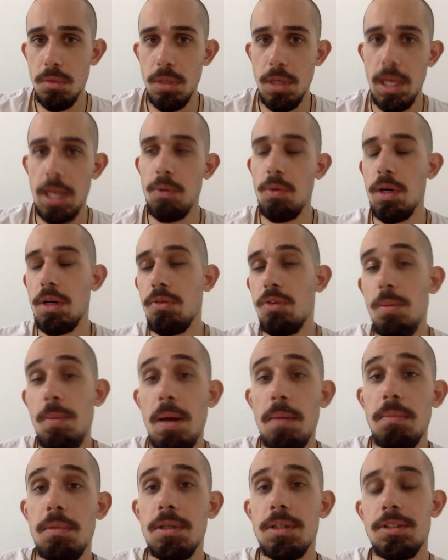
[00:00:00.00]
anyone
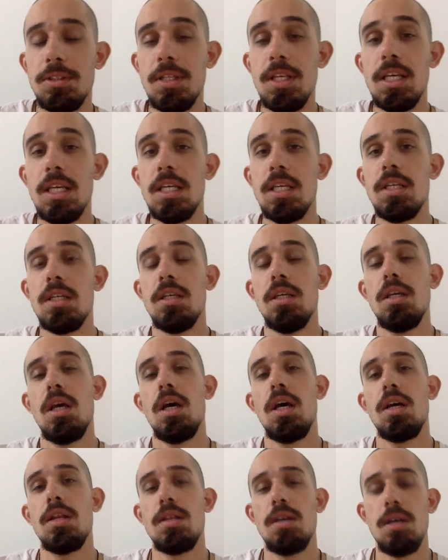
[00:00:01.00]
remembers the
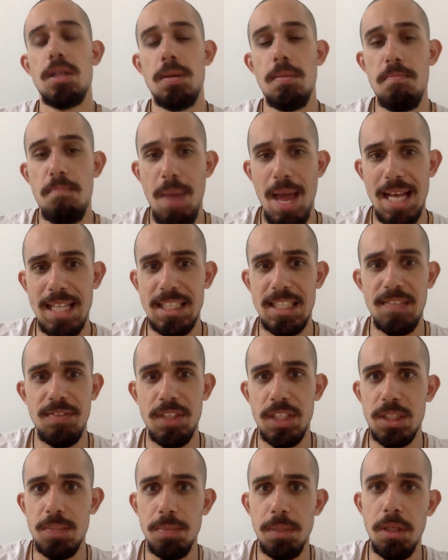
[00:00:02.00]
massive
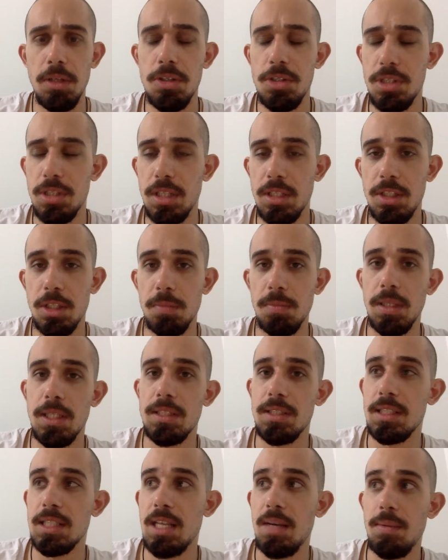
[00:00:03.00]
explosion that took
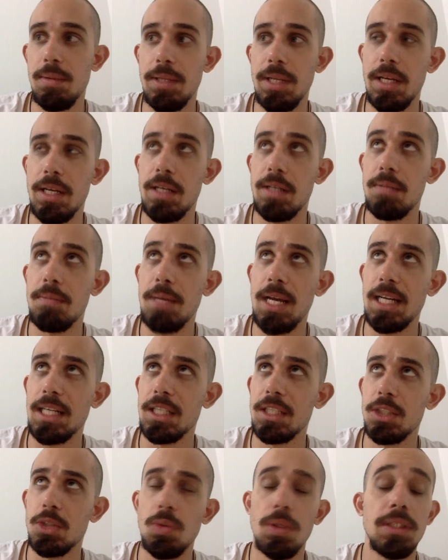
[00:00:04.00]
place in Lebanon
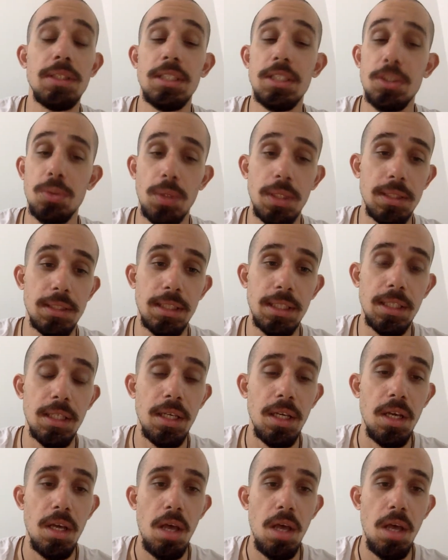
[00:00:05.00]
back in 2020,